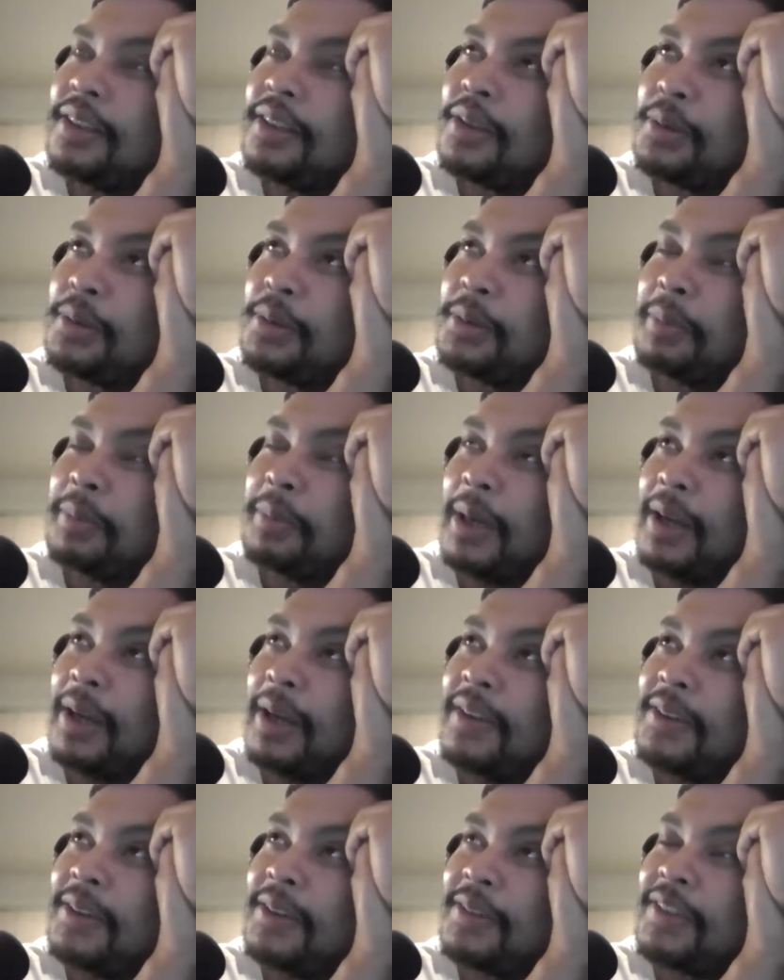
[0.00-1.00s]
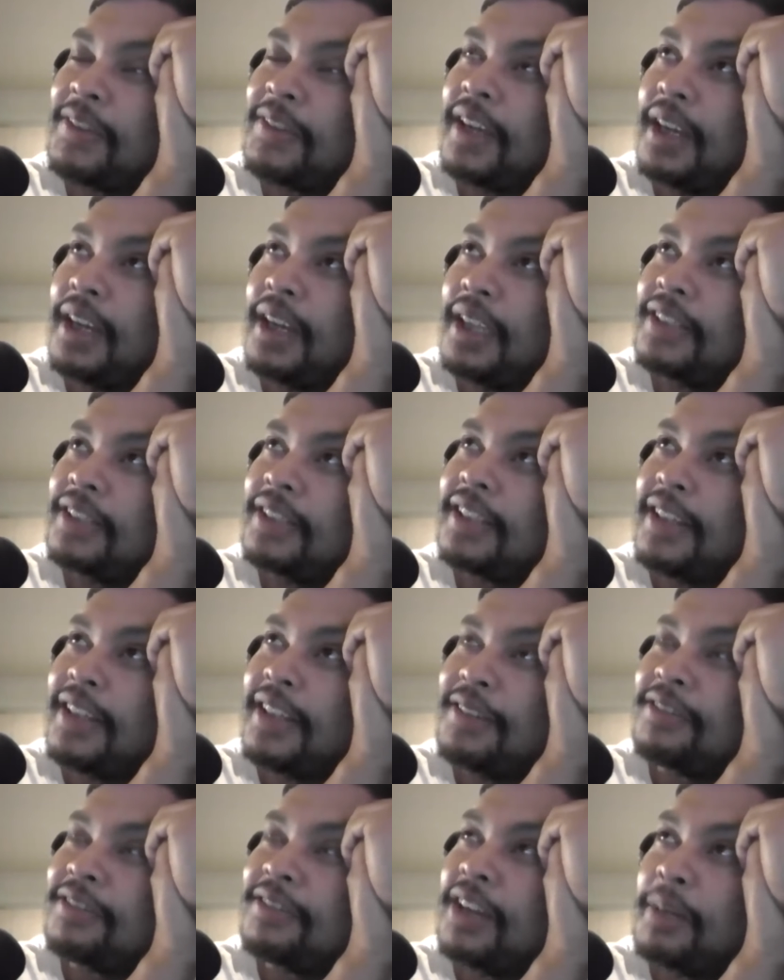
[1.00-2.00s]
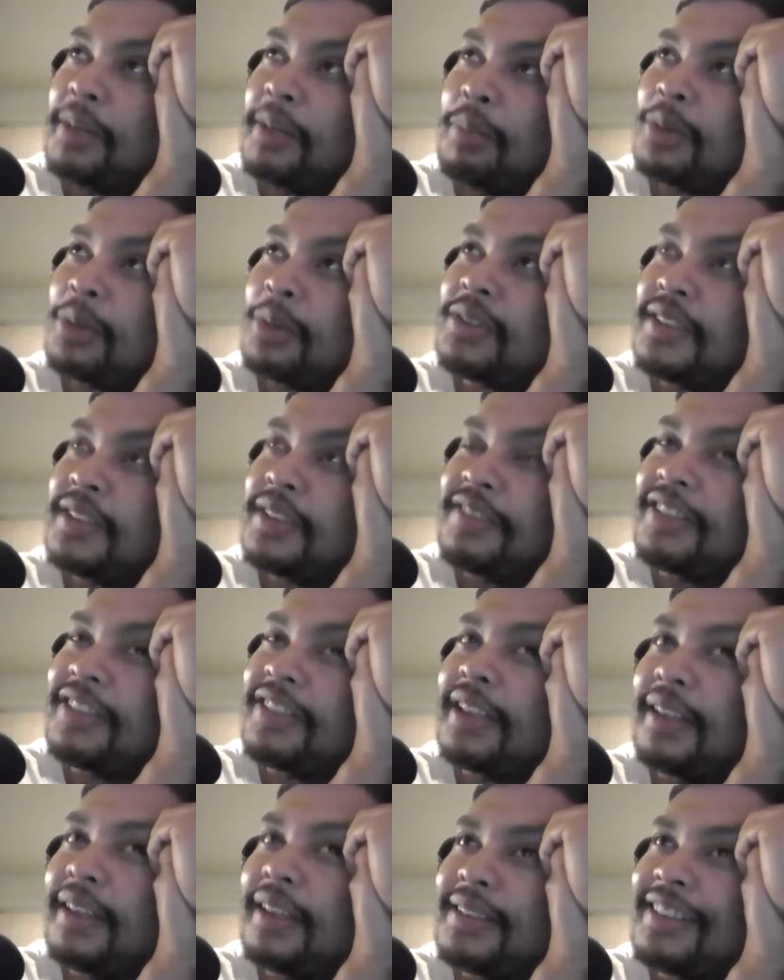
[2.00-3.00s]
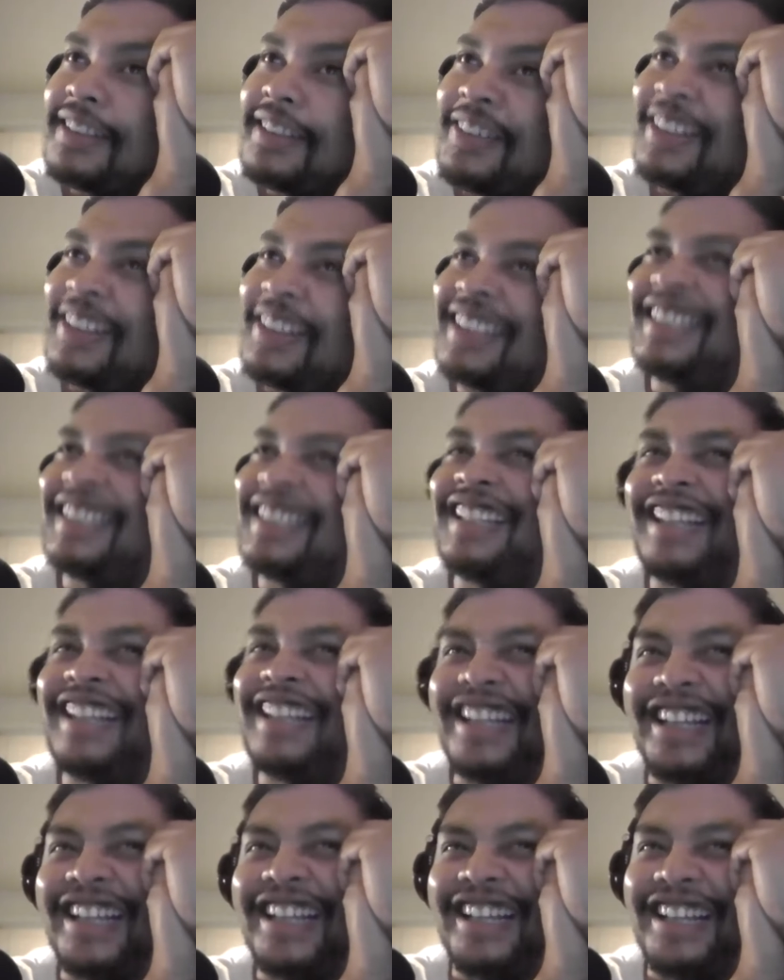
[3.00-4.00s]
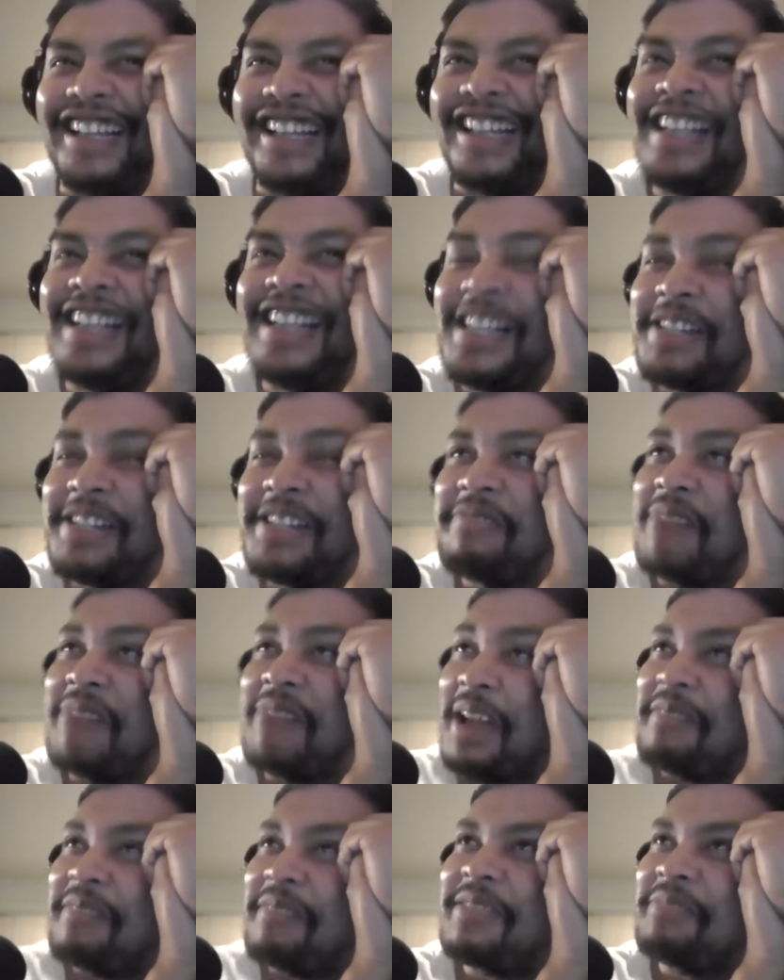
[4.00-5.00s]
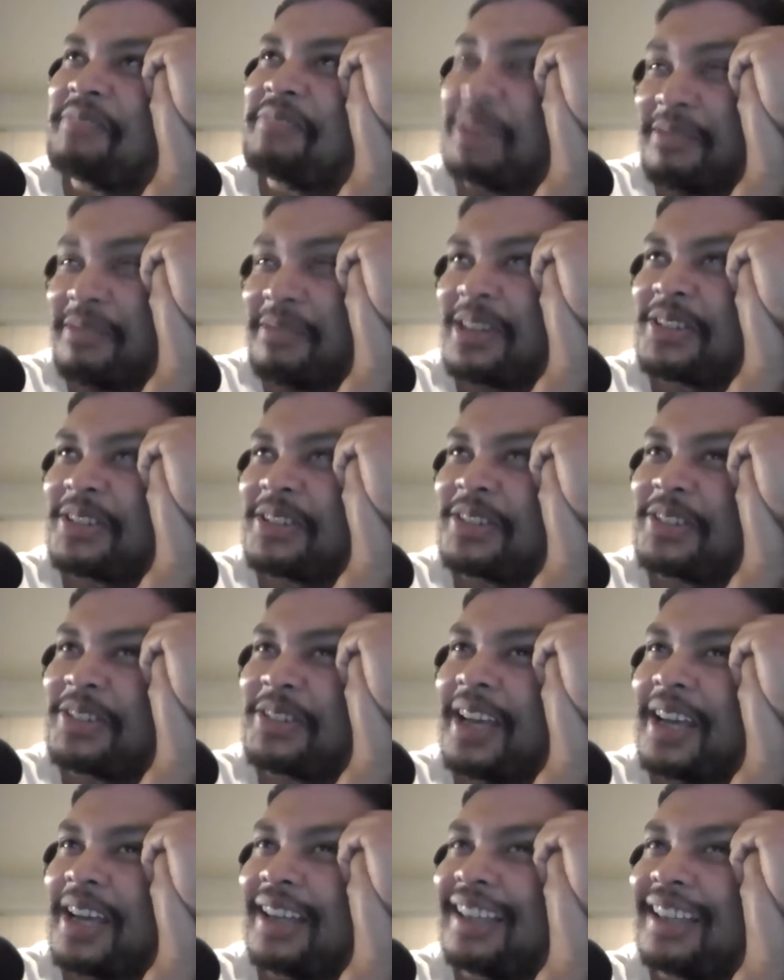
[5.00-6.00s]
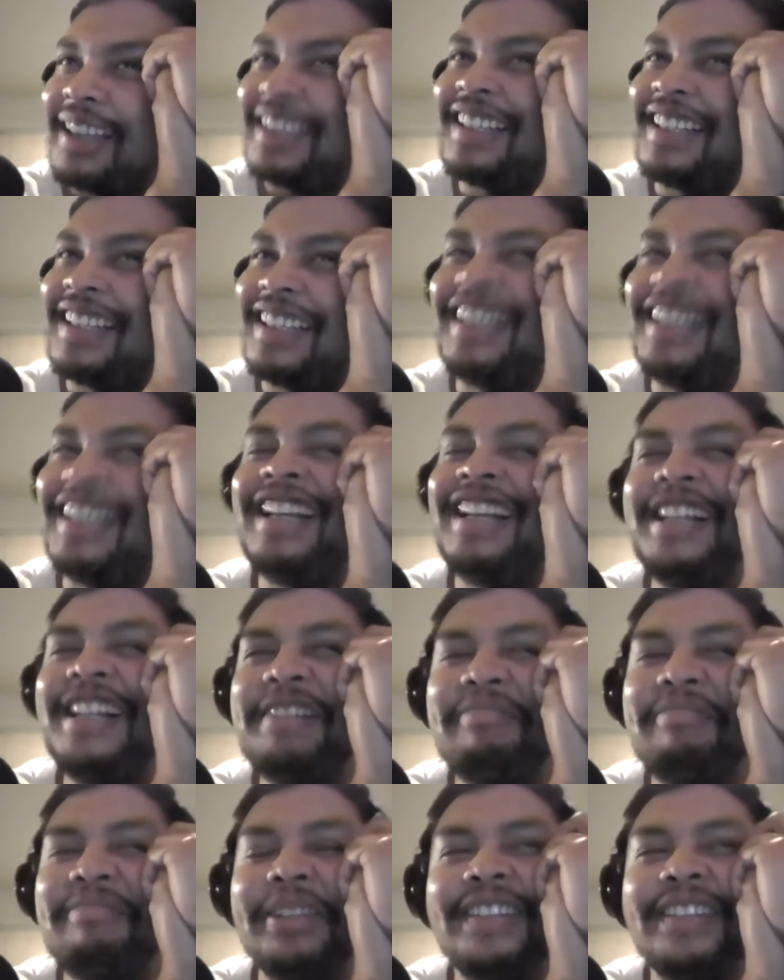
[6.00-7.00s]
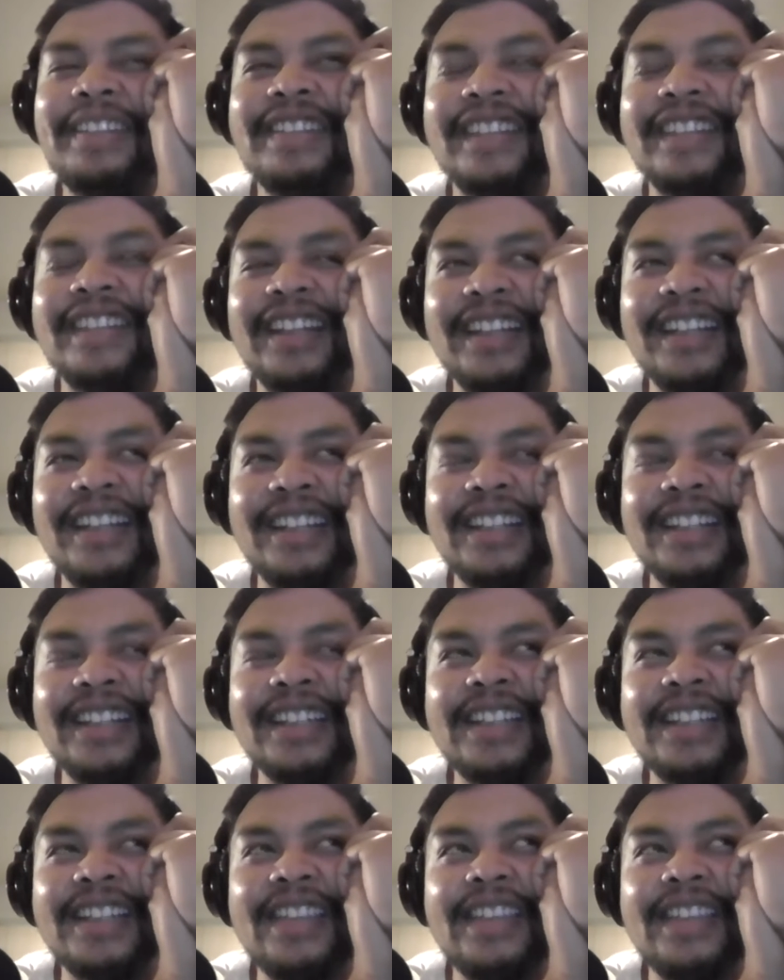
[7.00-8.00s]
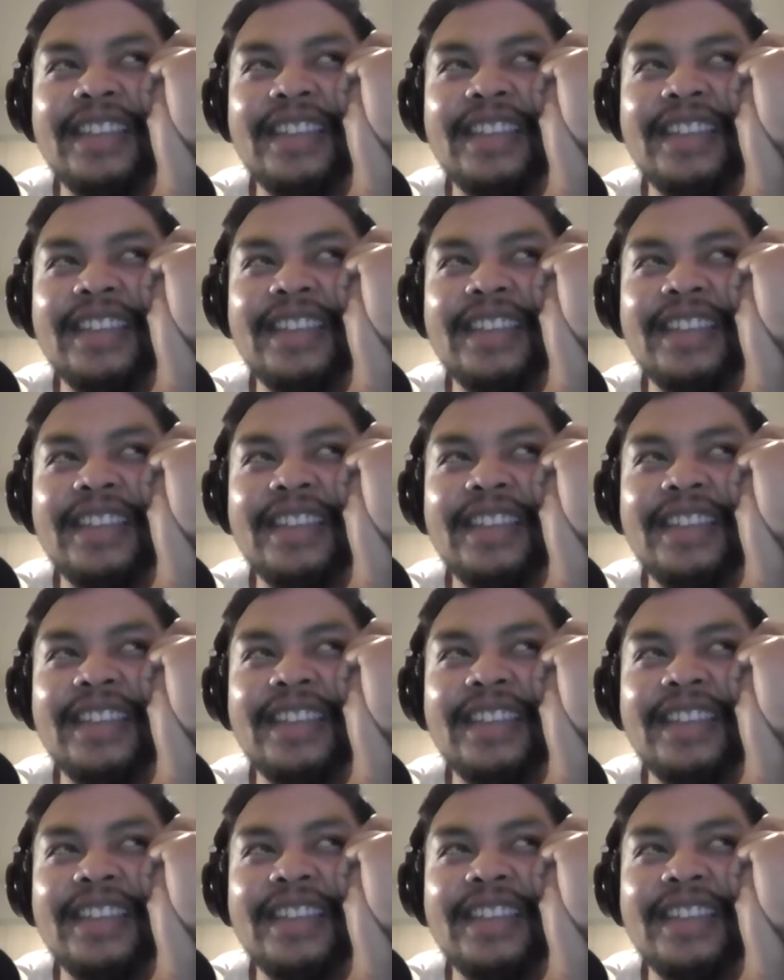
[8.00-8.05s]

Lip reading: thought about any of that in a kind of like positive and negative. Maybe I should do that. But I